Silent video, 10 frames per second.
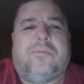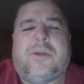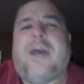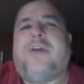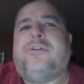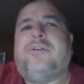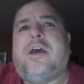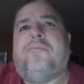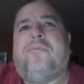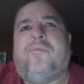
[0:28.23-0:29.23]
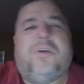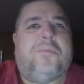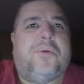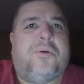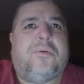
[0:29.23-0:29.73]
Cash App,
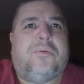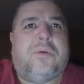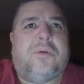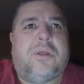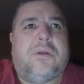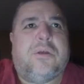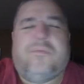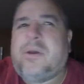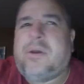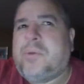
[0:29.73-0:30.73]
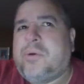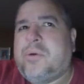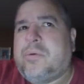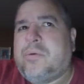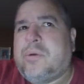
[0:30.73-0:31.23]
Venmo,
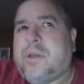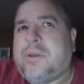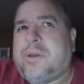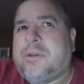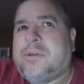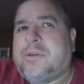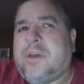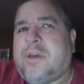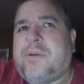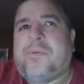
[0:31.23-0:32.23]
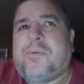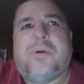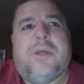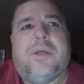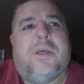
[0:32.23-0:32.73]
Venmo, I think it is. Yeah, Venmo.
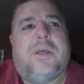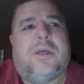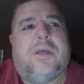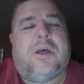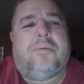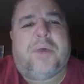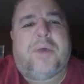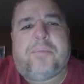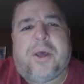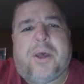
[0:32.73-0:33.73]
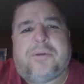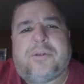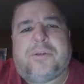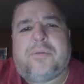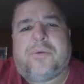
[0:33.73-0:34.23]
Uh, PayPal is
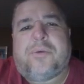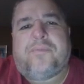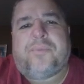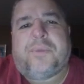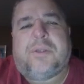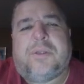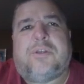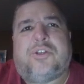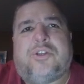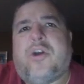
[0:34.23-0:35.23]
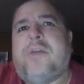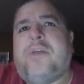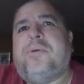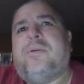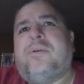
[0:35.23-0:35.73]
another one.
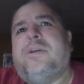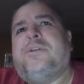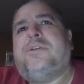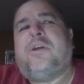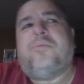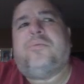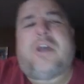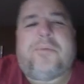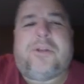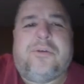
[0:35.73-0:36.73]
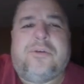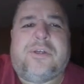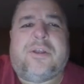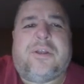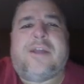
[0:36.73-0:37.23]
Stripe is another one. I've been
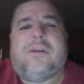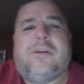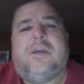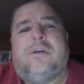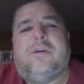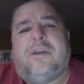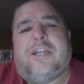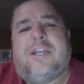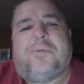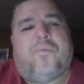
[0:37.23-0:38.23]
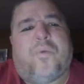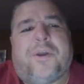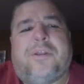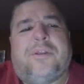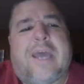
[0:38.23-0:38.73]
using that, and that's been
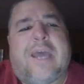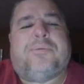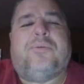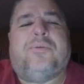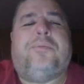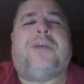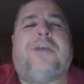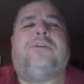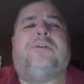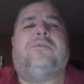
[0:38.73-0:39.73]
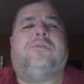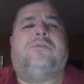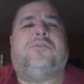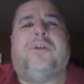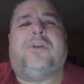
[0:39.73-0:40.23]
working the absolute best. So
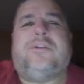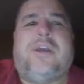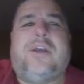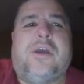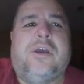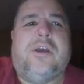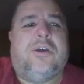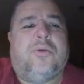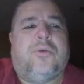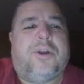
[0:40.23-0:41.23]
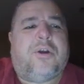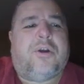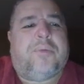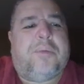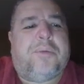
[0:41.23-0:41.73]
this way you can take credit
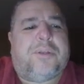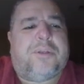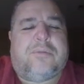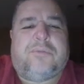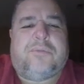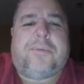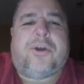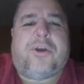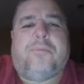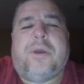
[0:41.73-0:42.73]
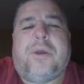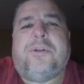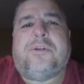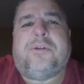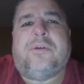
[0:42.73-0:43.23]
card payments, debit card
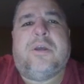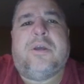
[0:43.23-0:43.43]
payments